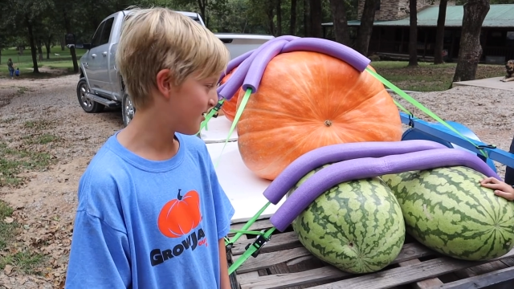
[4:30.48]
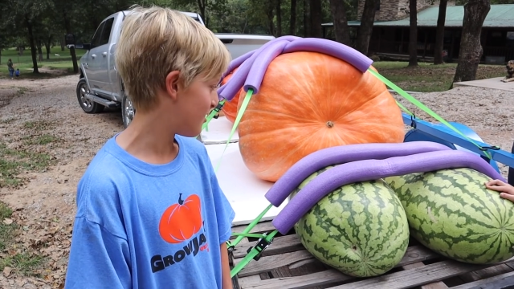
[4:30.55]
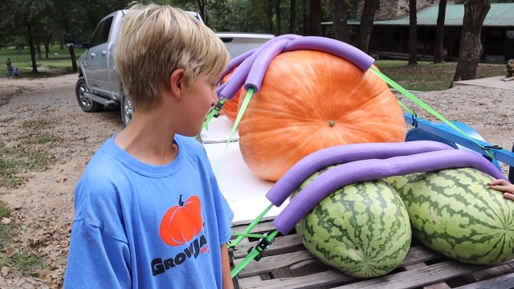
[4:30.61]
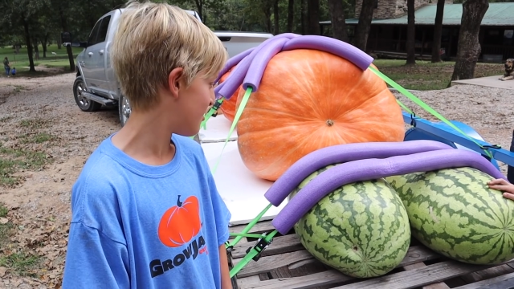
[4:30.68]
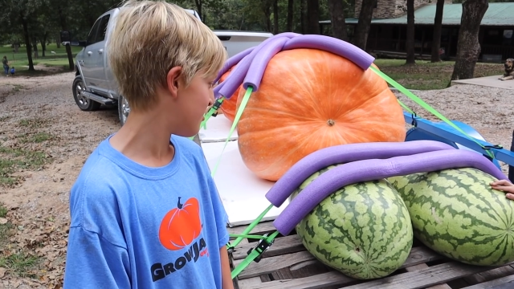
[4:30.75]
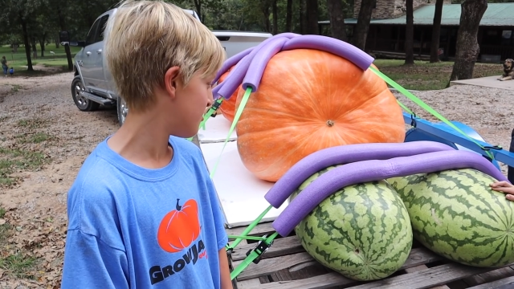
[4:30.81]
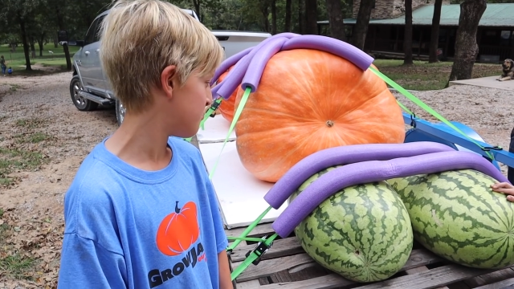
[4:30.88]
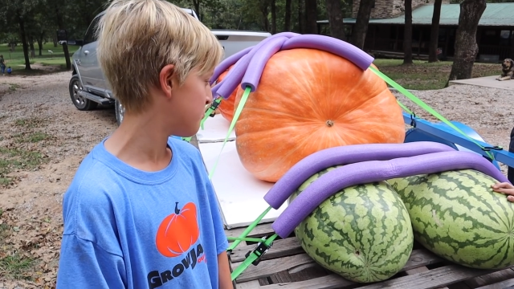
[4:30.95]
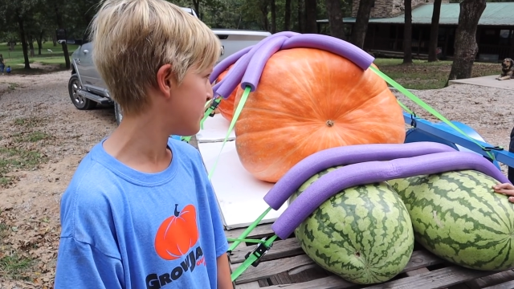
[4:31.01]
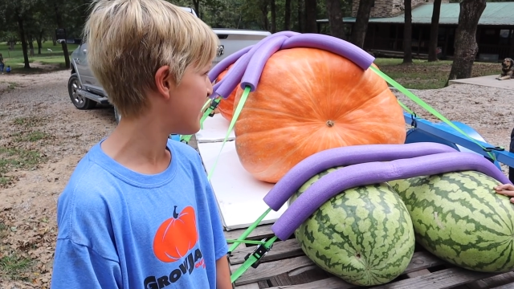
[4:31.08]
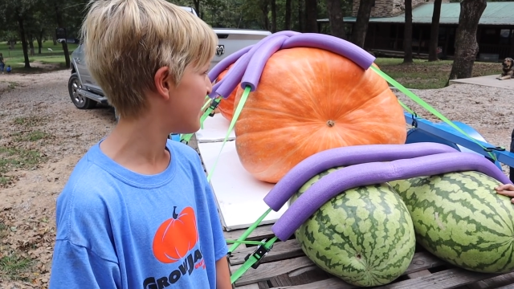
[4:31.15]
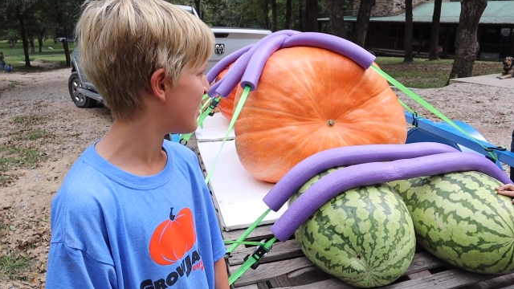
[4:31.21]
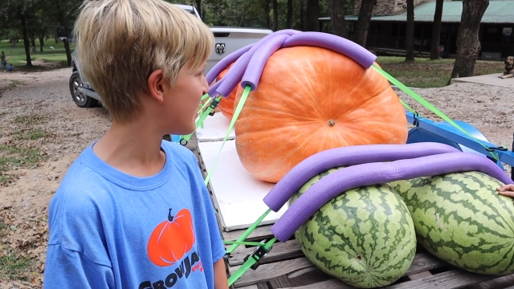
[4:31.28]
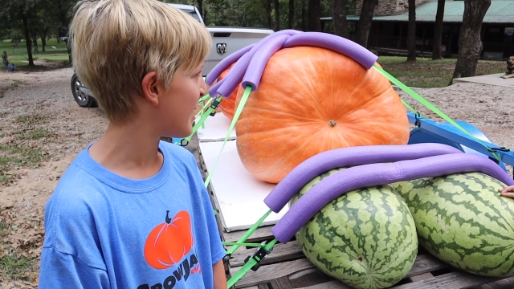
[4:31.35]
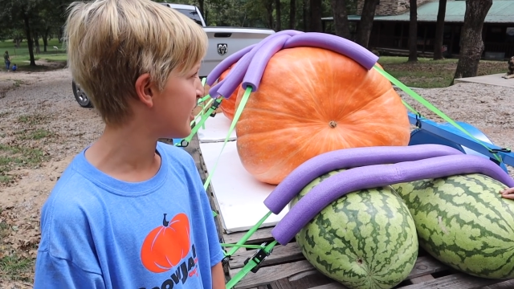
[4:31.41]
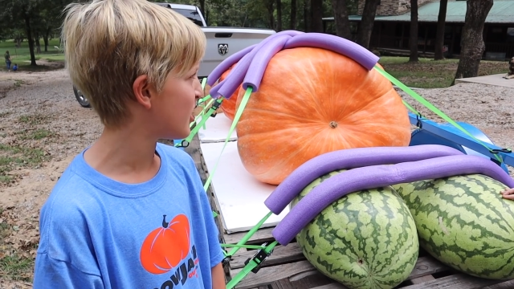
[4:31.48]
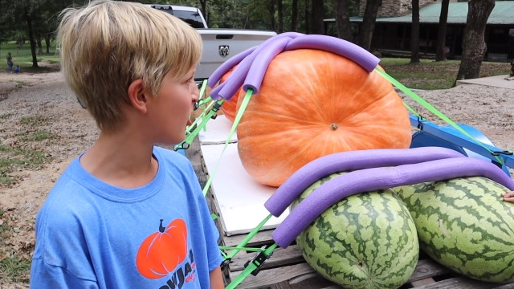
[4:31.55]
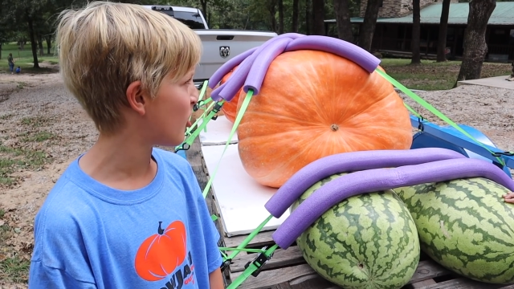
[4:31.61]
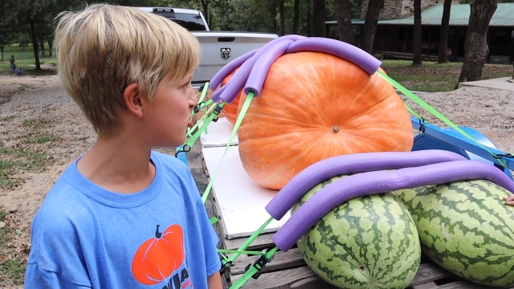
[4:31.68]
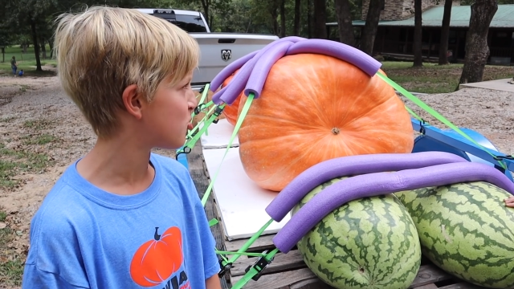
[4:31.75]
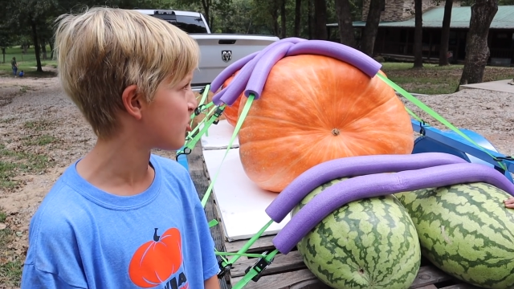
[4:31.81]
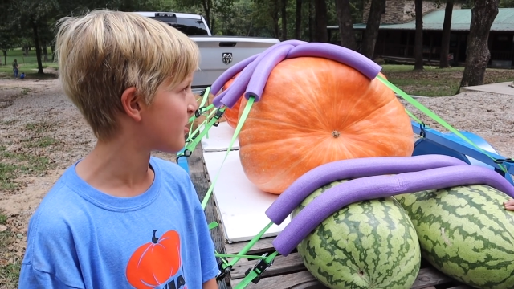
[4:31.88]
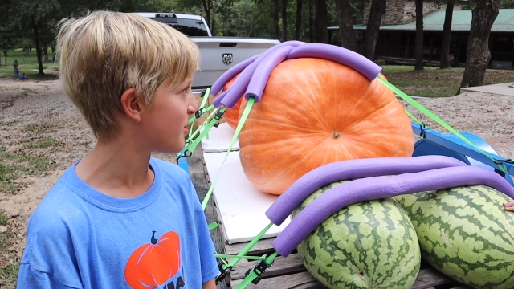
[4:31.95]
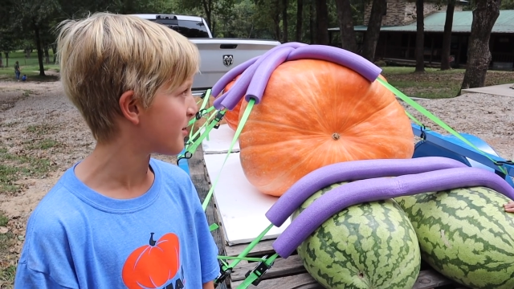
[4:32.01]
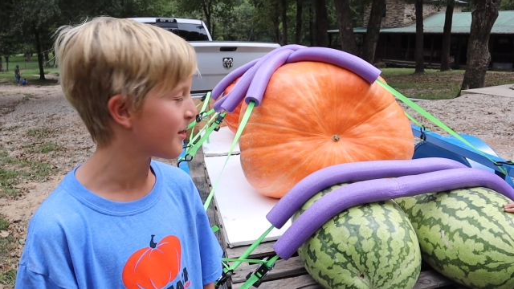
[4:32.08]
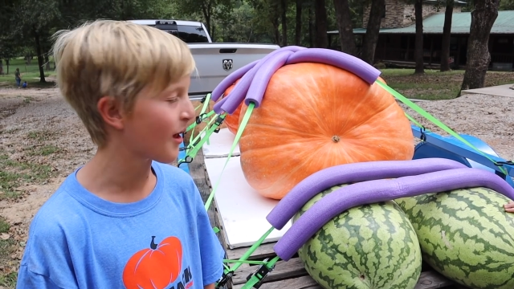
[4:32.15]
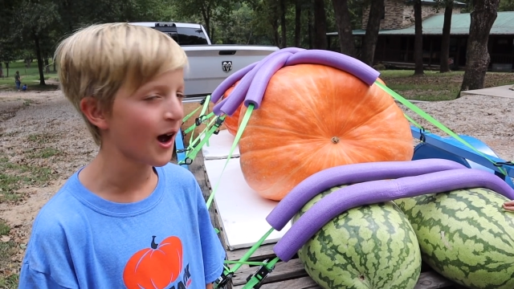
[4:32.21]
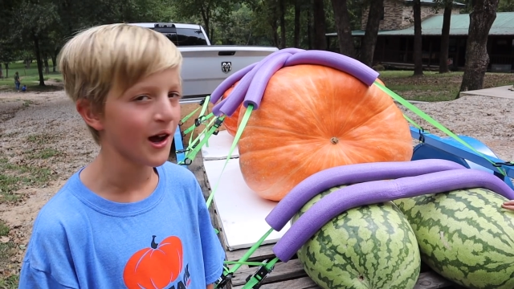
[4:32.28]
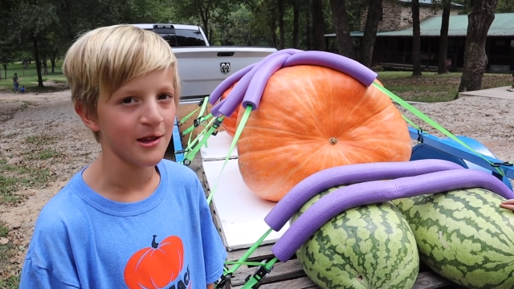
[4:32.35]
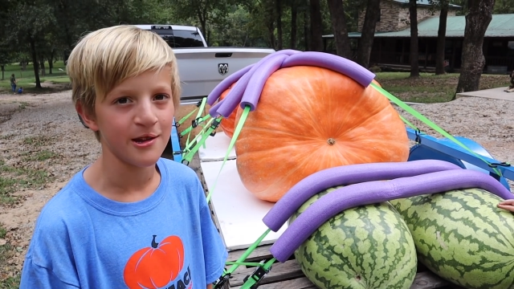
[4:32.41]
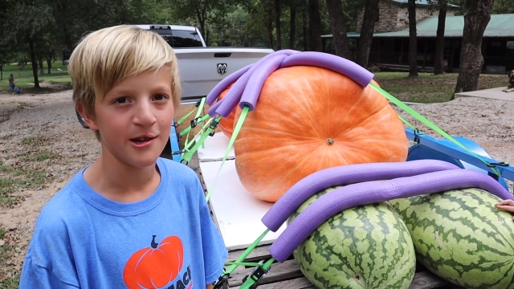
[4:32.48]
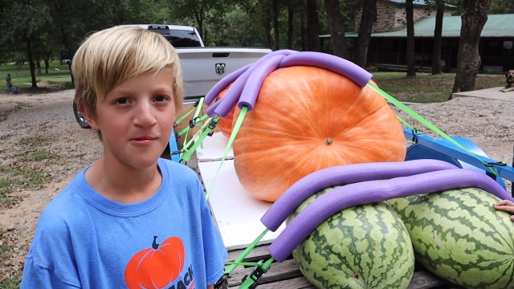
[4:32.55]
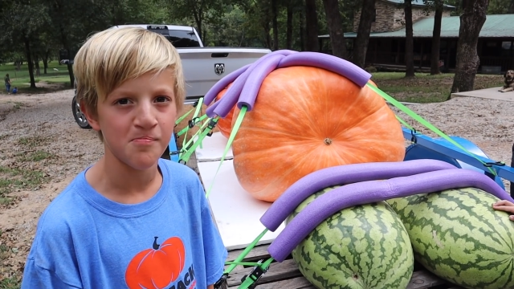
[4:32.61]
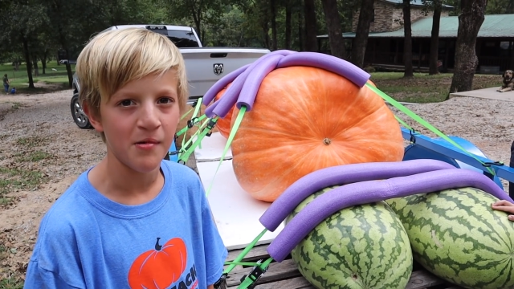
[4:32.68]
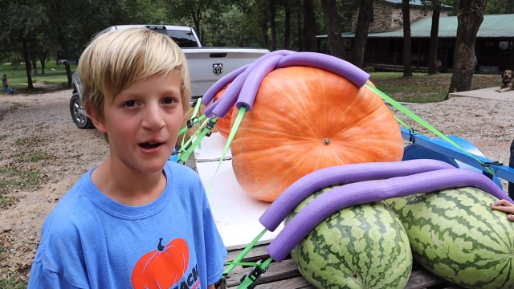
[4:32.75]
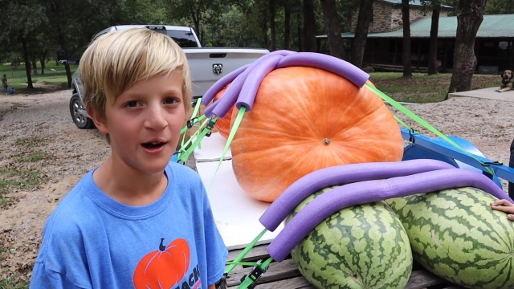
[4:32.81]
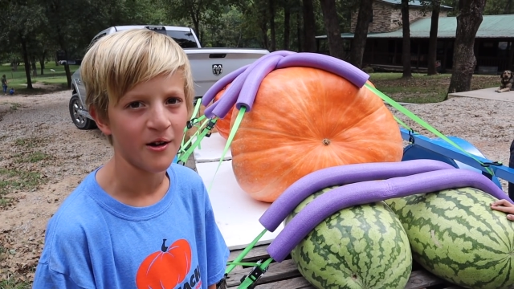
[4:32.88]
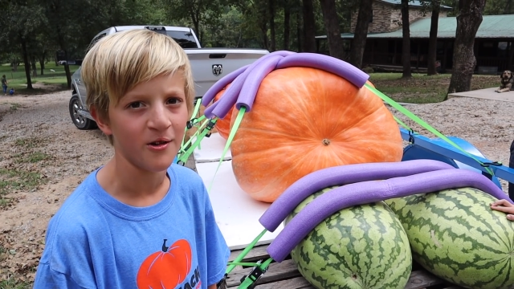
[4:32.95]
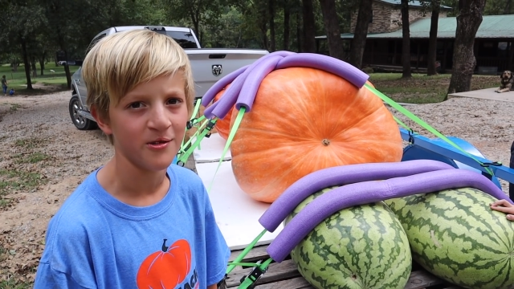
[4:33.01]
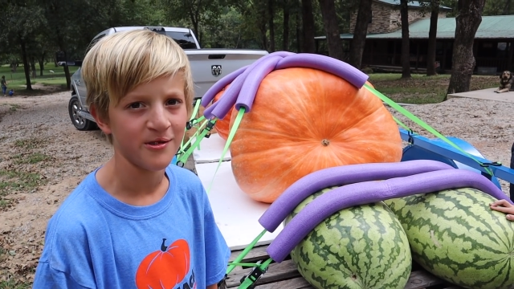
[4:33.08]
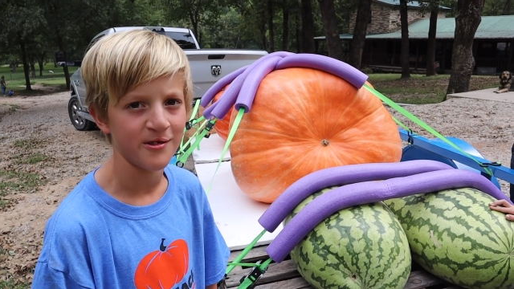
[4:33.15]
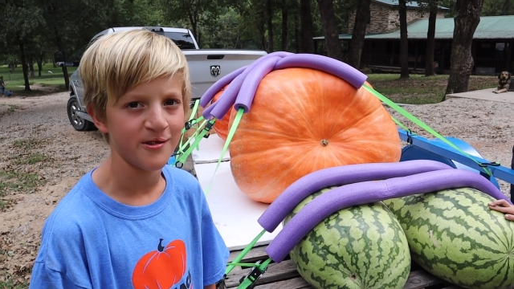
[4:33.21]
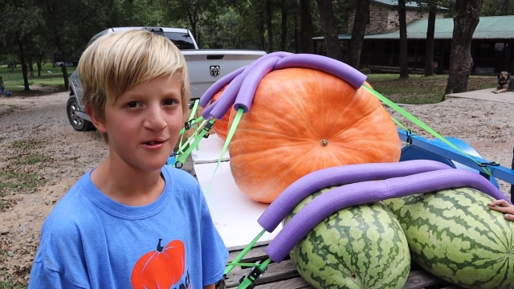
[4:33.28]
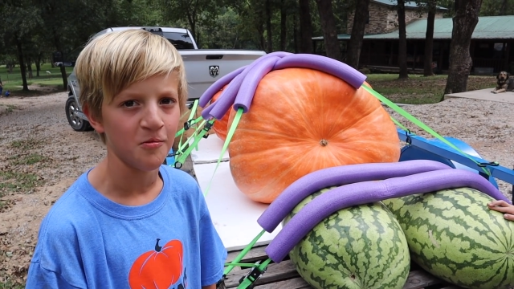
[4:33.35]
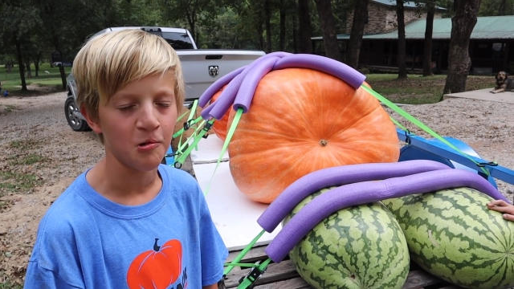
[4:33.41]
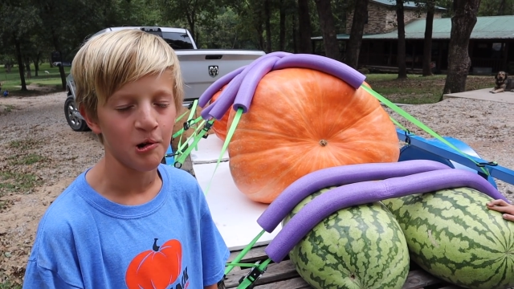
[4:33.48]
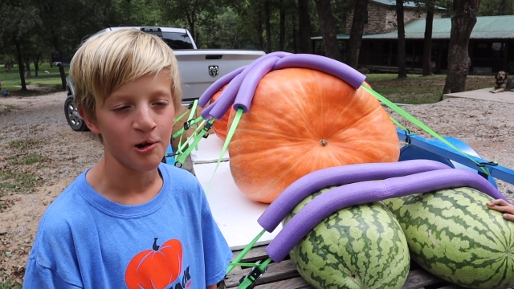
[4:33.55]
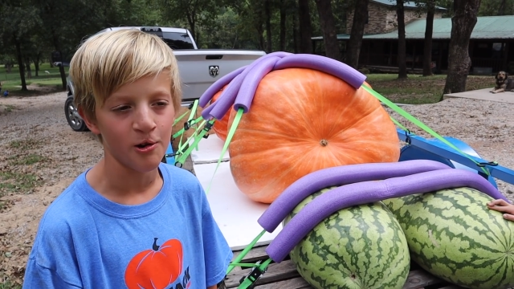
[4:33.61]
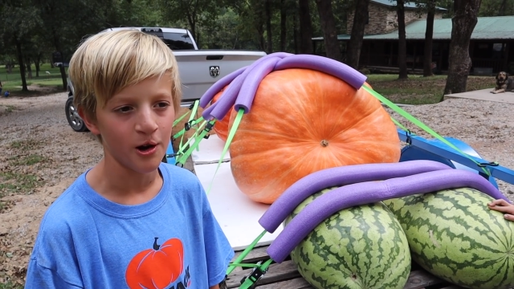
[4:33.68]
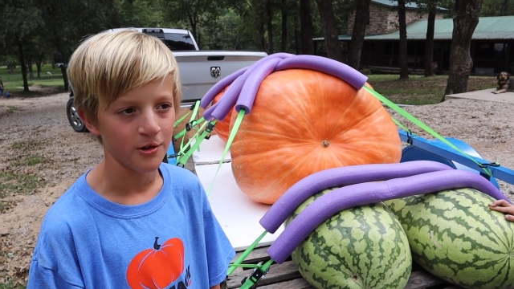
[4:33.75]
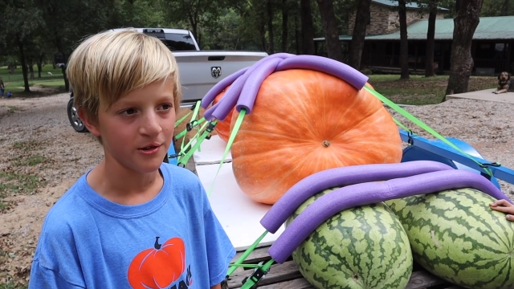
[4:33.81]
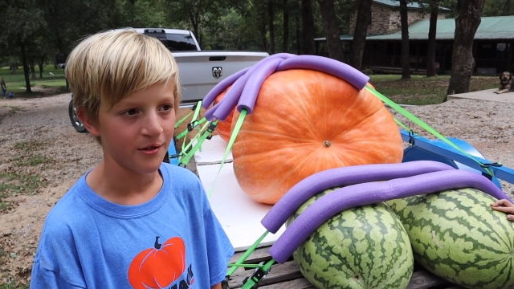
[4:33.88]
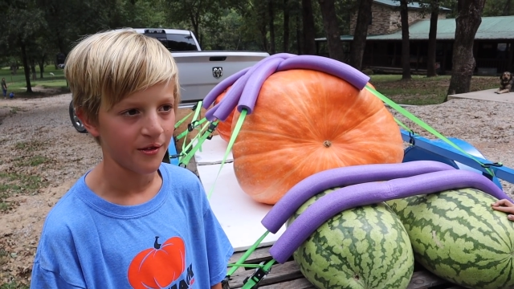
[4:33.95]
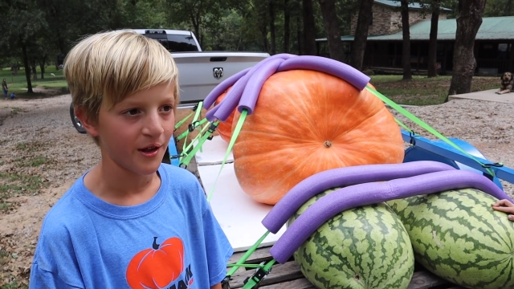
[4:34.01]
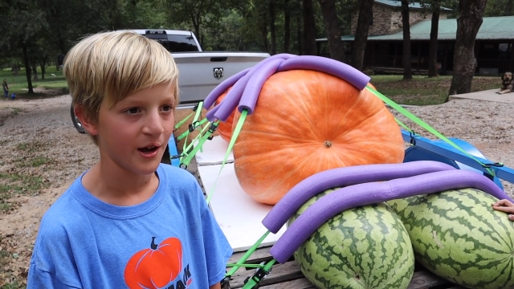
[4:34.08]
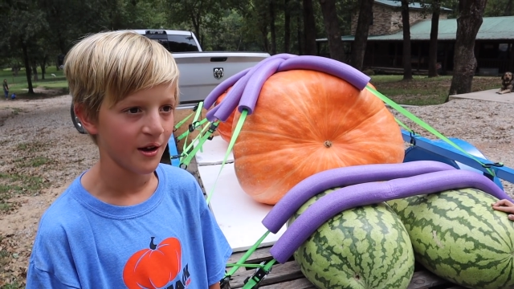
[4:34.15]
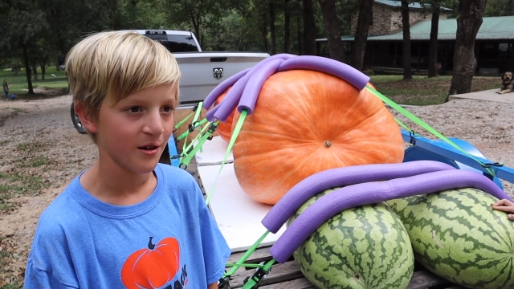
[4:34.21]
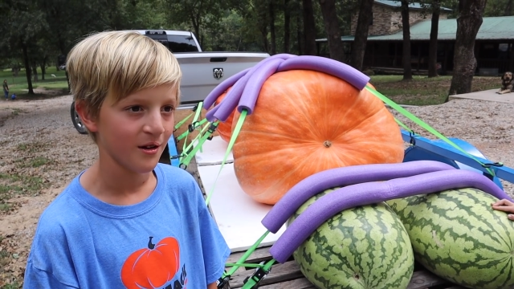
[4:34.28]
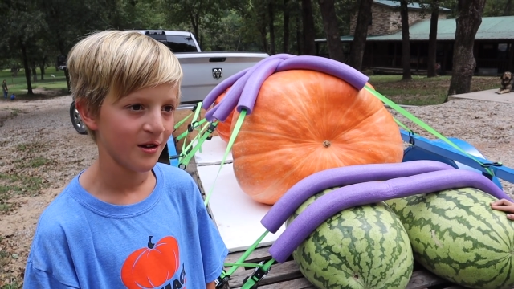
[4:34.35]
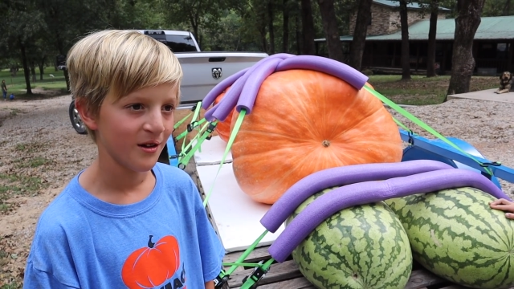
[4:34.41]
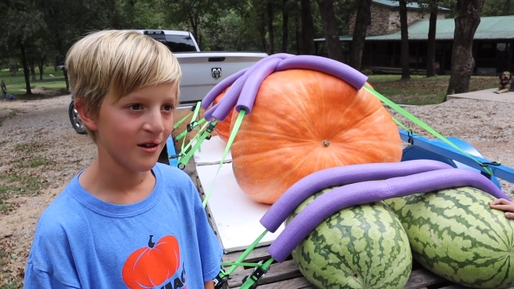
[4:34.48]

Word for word: Um, 890 pounds, somewhere around that.